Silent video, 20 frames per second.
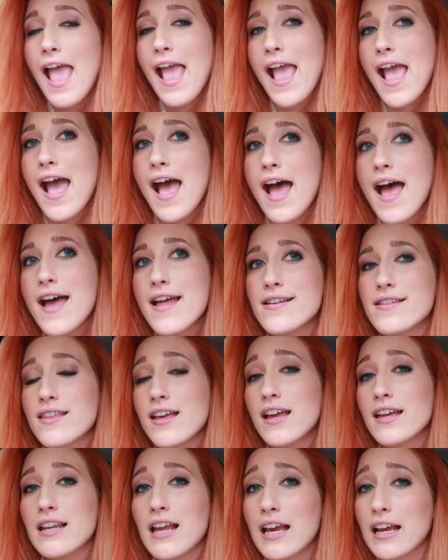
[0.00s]
And
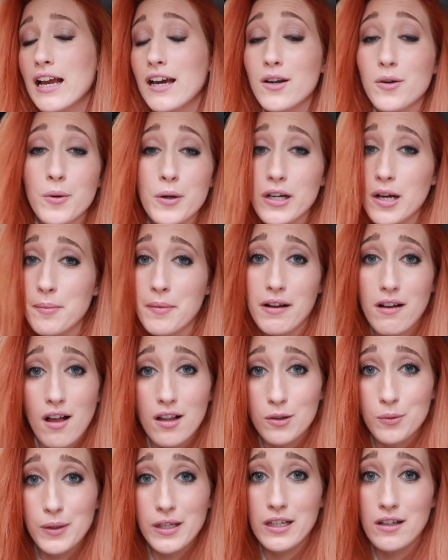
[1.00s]
then I gotta work on my
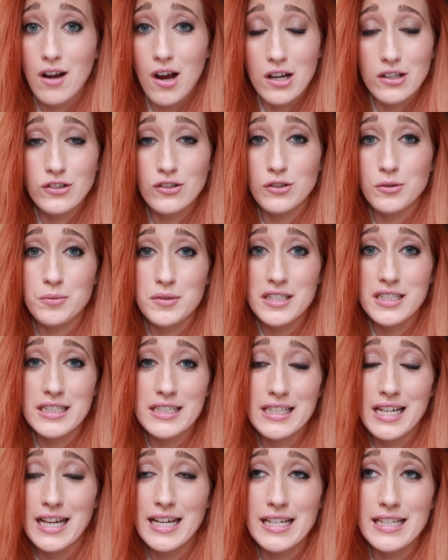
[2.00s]
Halloween costume
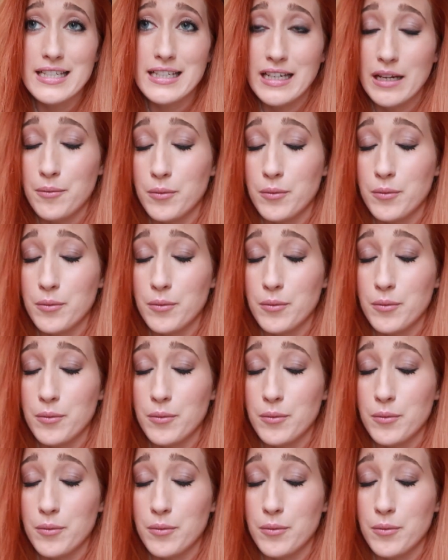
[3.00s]
tonight